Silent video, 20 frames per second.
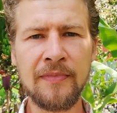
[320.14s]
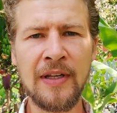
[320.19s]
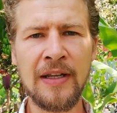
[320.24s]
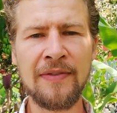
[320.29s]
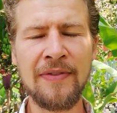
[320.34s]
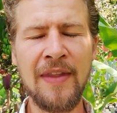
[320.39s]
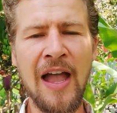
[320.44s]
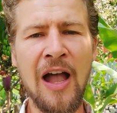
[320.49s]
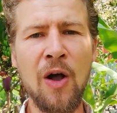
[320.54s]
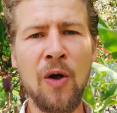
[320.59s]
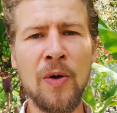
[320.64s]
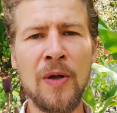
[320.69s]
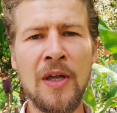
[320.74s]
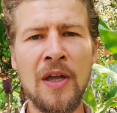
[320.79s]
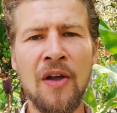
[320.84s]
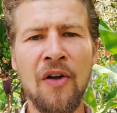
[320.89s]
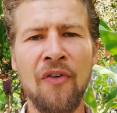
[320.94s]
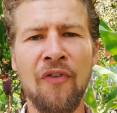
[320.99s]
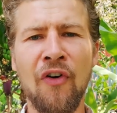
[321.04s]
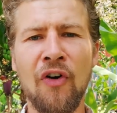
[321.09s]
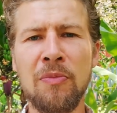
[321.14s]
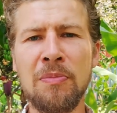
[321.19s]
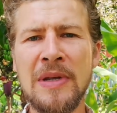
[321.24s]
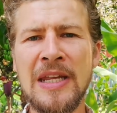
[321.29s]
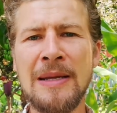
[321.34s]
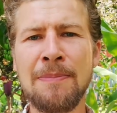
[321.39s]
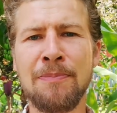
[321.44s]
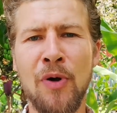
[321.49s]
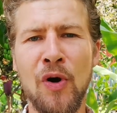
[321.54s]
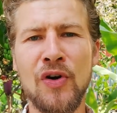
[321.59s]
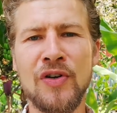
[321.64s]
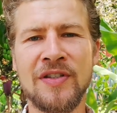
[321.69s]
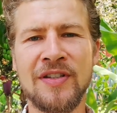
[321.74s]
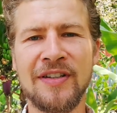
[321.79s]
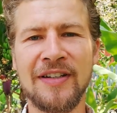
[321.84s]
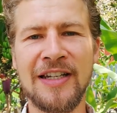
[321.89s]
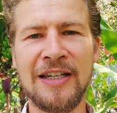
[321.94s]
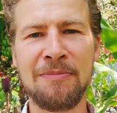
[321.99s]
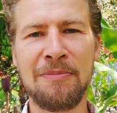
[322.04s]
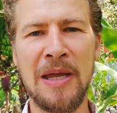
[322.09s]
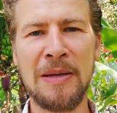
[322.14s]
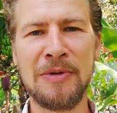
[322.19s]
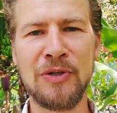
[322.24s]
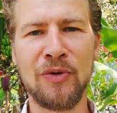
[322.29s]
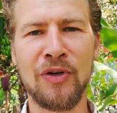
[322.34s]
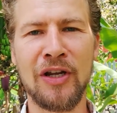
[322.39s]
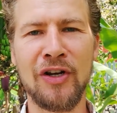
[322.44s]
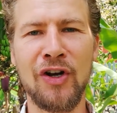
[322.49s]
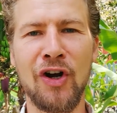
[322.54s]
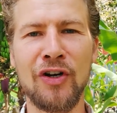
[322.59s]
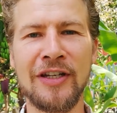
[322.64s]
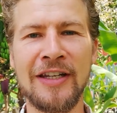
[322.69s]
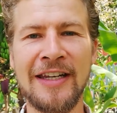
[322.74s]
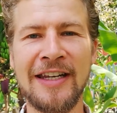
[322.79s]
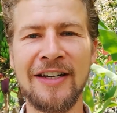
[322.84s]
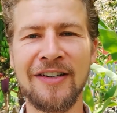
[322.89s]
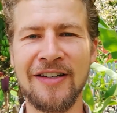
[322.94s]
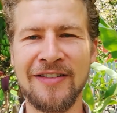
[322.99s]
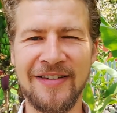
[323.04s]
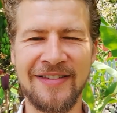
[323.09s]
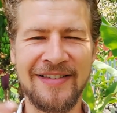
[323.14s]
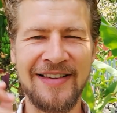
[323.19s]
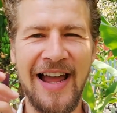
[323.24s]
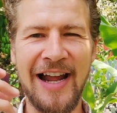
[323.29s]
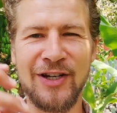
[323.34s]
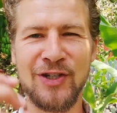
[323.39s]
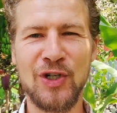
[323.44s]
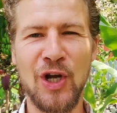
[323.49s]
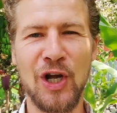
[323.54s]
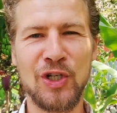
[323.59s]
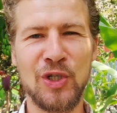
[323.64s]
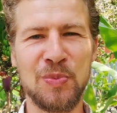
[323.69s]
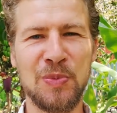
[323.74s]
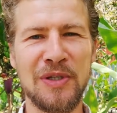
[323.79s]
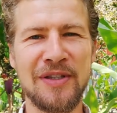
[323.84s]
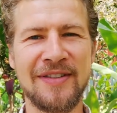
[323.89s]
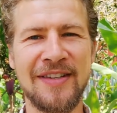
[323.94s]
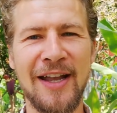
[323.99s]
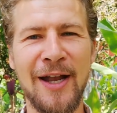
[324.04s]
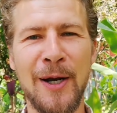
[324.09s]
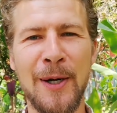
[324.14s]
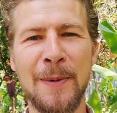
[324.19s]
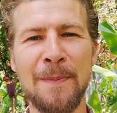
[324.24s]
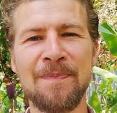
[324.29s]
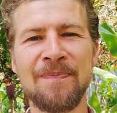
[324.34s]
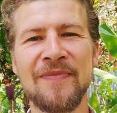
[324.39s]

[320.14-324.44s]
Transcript: Now, for me personally, maybe you can already hear there's a slight judgment there.